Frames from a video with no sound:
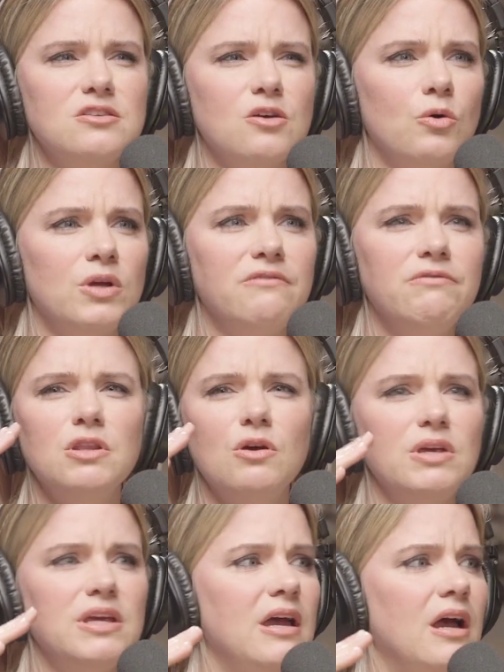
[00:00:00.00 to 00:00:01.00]
so even though
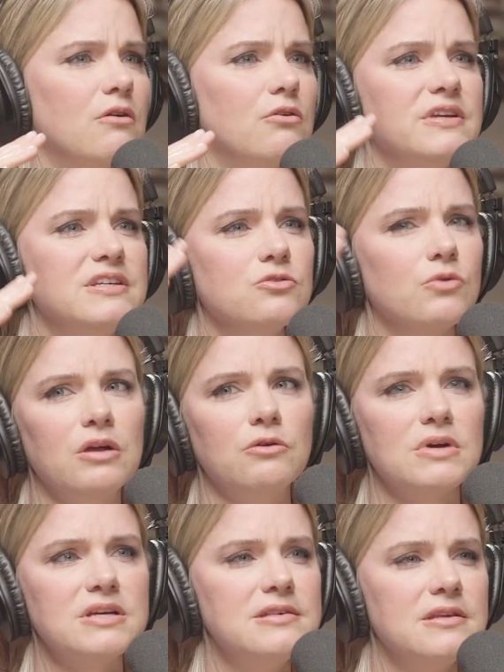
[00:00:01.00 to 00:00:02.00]
he had all these great
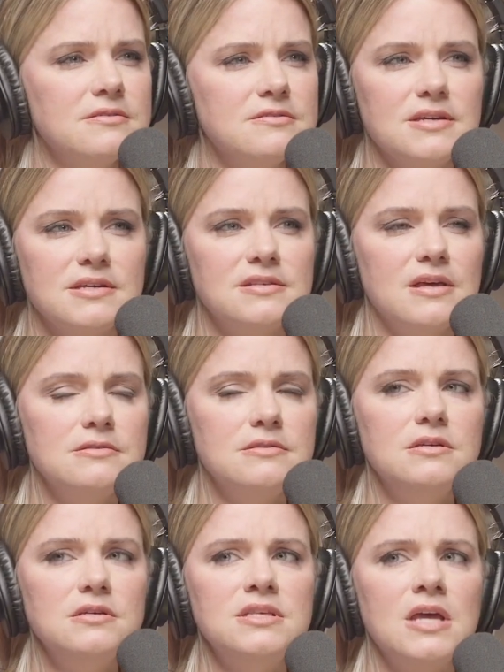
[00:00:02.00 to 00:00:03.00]
wrestling
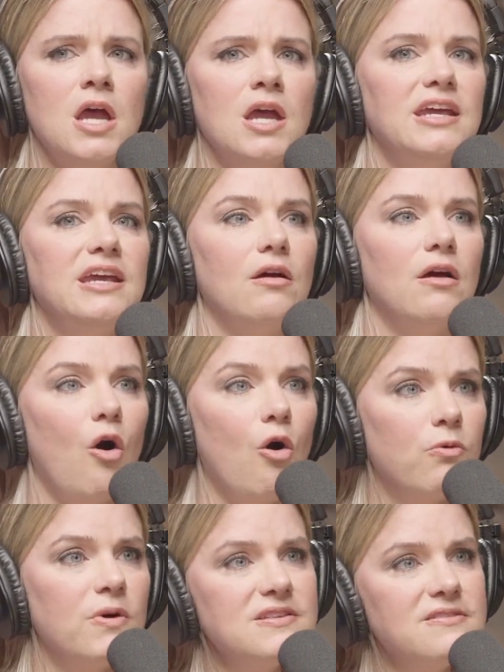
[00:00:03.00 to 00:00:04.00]
successes, he
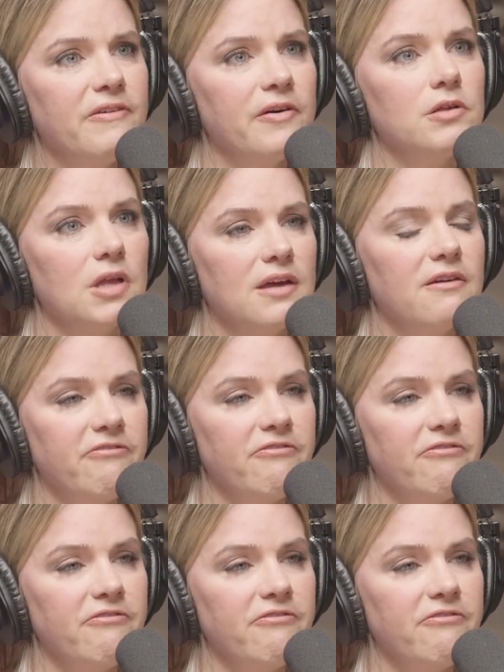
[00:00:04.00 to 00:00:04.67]
always felt like a